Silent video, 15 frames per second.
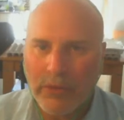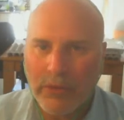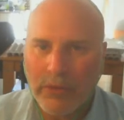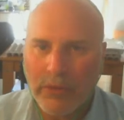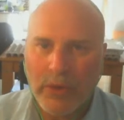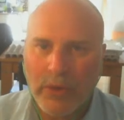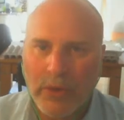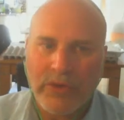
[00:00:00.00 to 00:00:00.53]
So
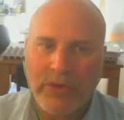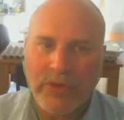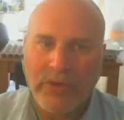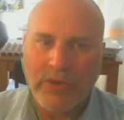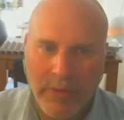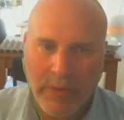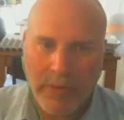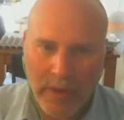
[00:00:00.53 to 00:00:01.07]
we do the
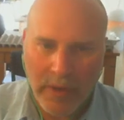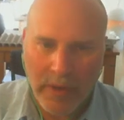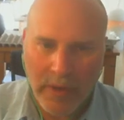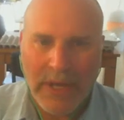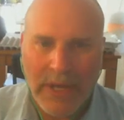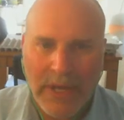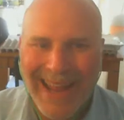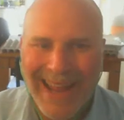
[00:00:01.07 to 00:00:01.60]
same thing, but
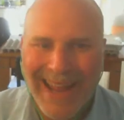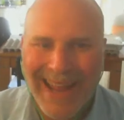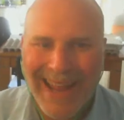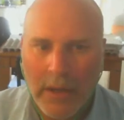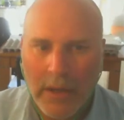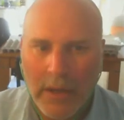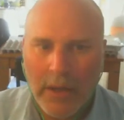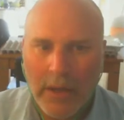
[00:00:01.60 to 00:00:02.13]
not
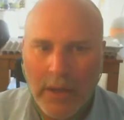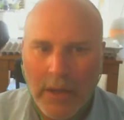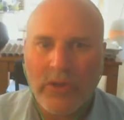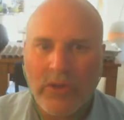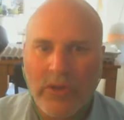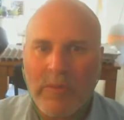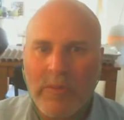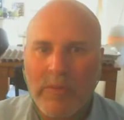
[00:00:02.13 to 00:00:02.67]
in order to
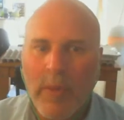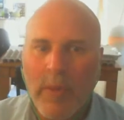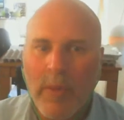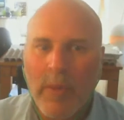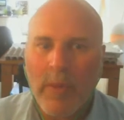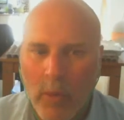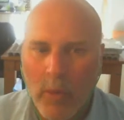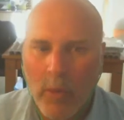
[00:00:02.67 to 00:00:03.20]
be more,
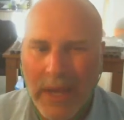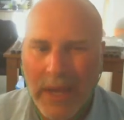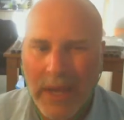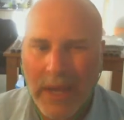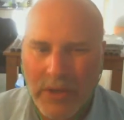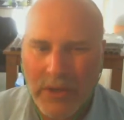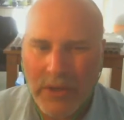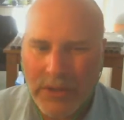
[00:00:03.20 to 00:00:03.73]
more like
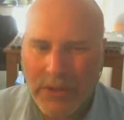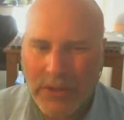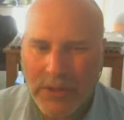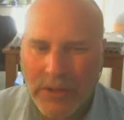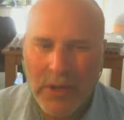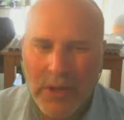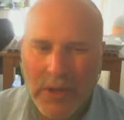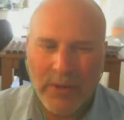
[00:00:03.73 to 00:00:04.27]
angels,
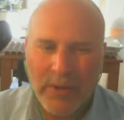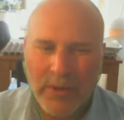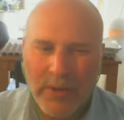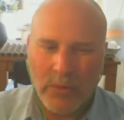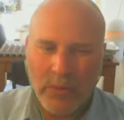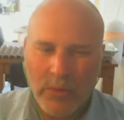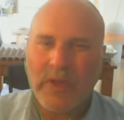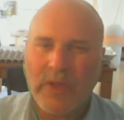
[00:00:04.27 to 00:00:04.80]
but to
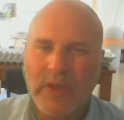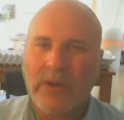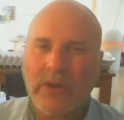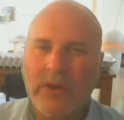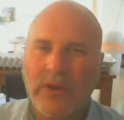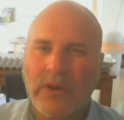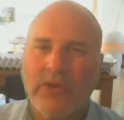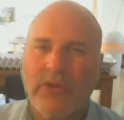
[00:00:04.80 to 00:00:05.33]
afflict our
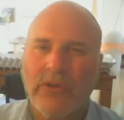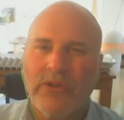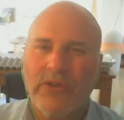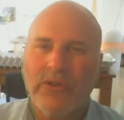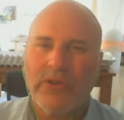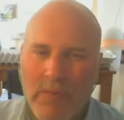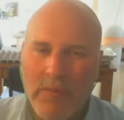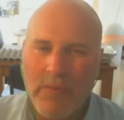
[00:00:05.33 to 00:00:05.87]
souls and
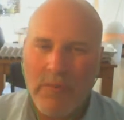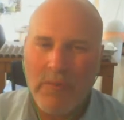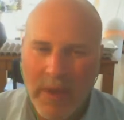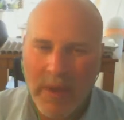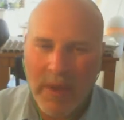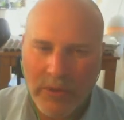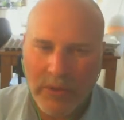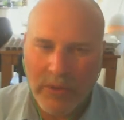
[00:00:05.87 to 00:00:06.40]
to
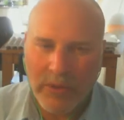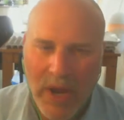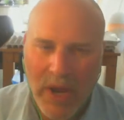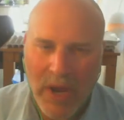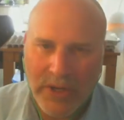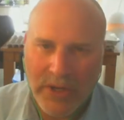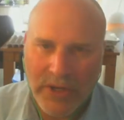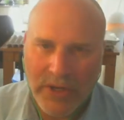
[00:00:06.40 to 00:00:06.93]
remember the
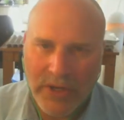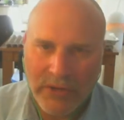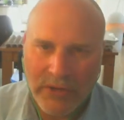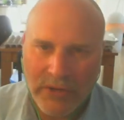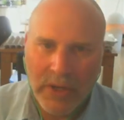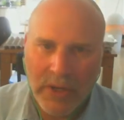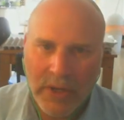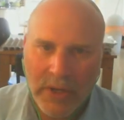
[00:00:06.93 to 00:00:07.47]
tragedies
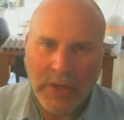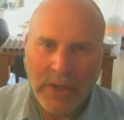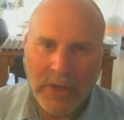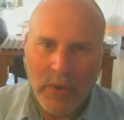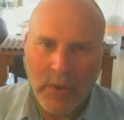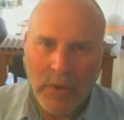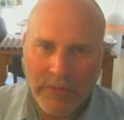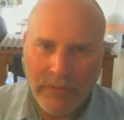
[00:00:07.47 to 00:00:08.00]
that
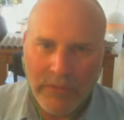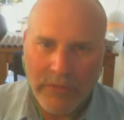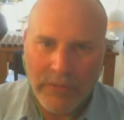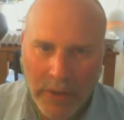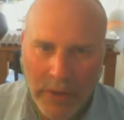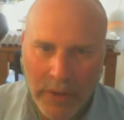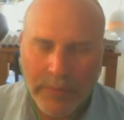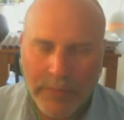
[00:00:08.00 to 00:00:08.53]
we have
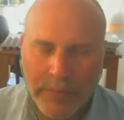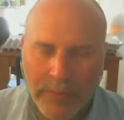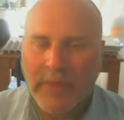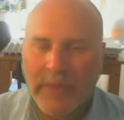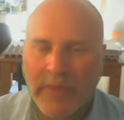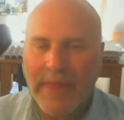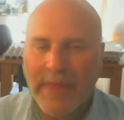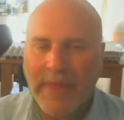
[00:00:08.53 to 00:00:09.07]
done,
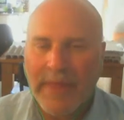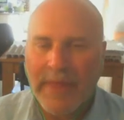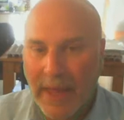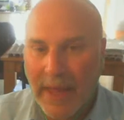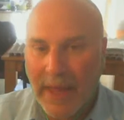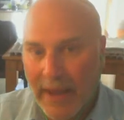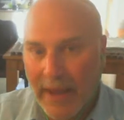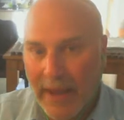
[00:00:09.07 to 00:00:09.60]
that, that,
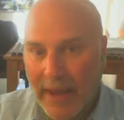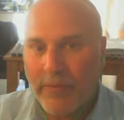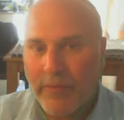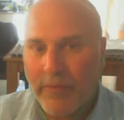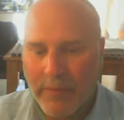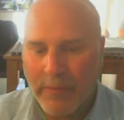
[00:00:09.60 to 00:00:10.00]
that have